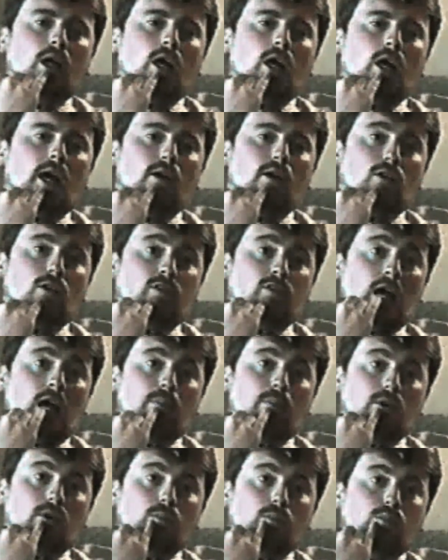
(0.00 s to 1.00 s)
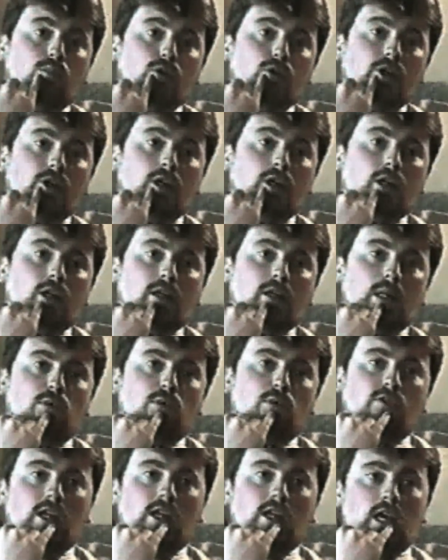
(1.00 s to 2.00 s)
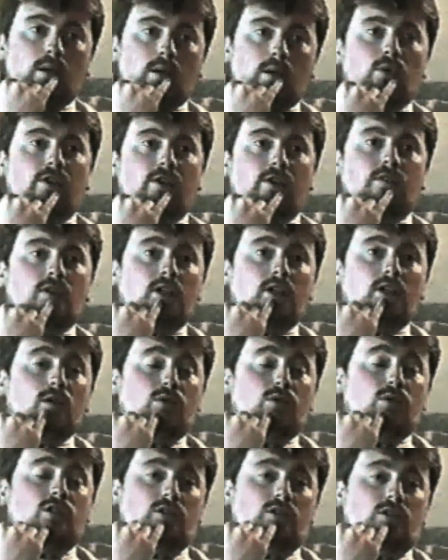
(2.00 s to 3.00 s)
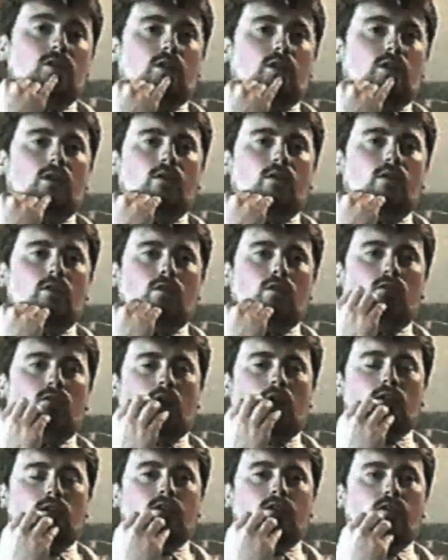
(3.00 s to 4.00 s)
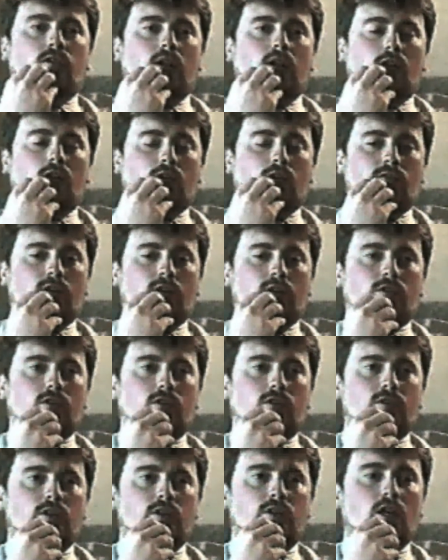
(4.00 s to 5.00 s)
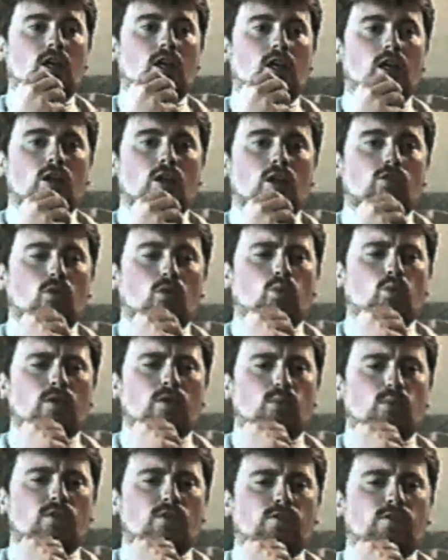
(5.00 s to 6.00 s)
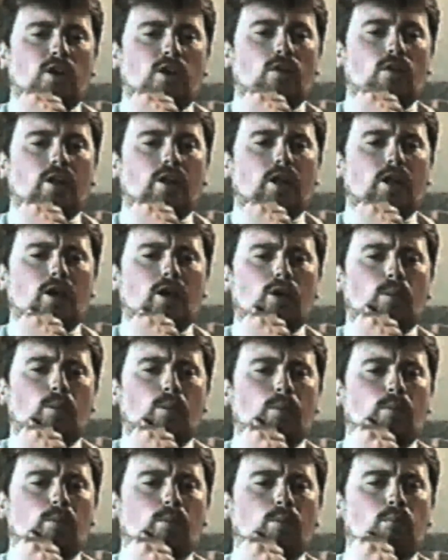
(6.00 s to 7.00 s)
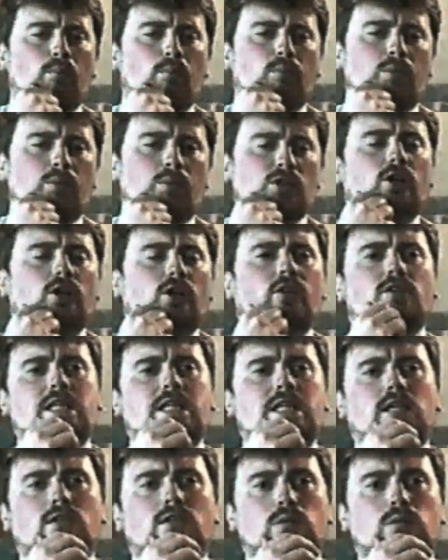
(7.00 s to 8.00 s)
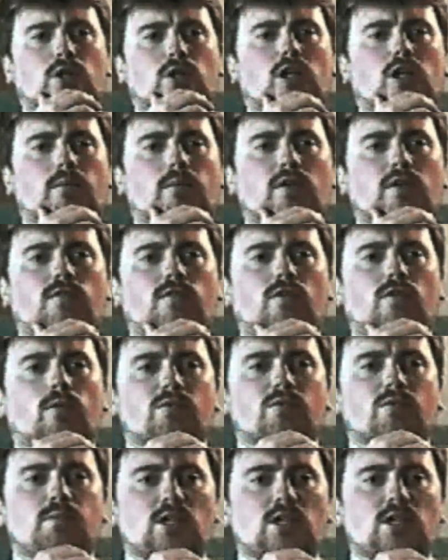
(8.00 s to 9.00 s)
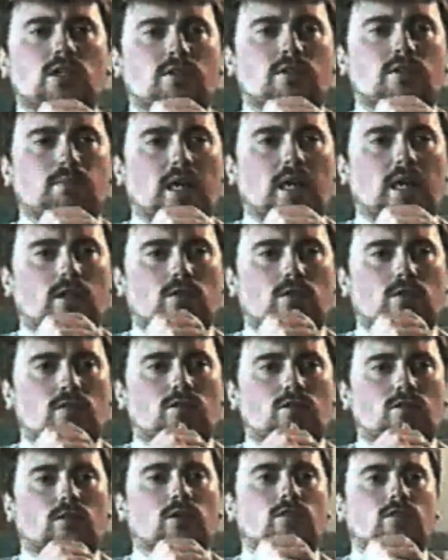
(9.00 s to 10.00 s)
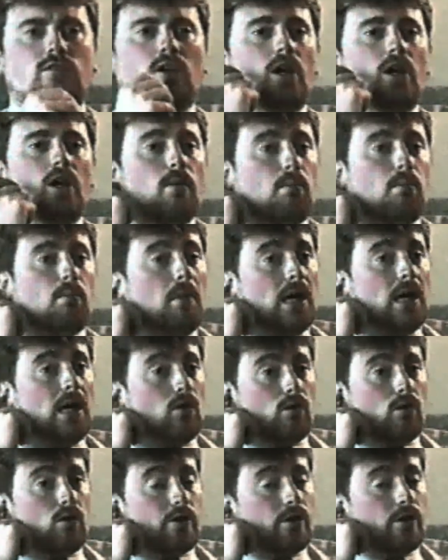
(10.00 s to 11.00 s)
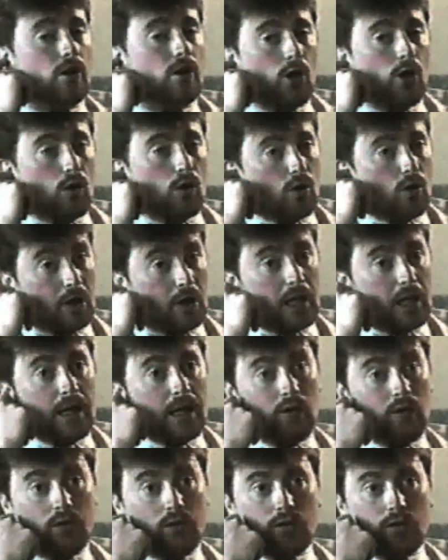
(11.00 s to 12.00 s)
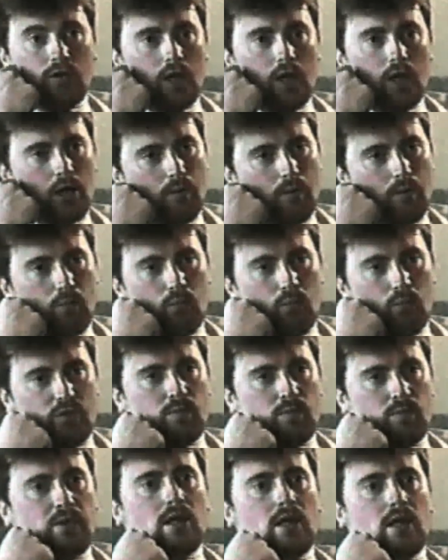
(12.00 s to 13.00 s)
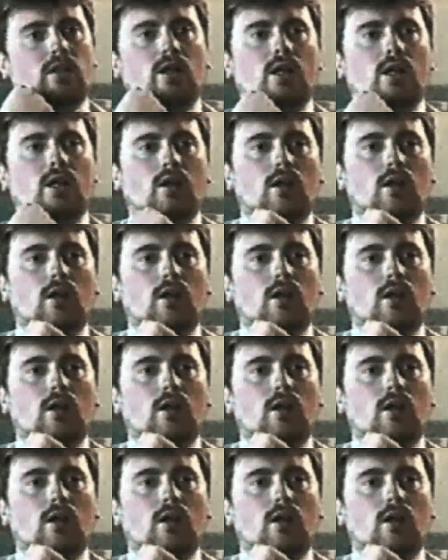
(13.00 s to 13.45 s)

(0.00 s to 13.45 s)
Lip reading: And also Apple put a demo of the game on the CD, which generated a lot of interest. So we found that the majority of our sales were coming from specialist Macintosh stores, mail order, or catalog was a big thing.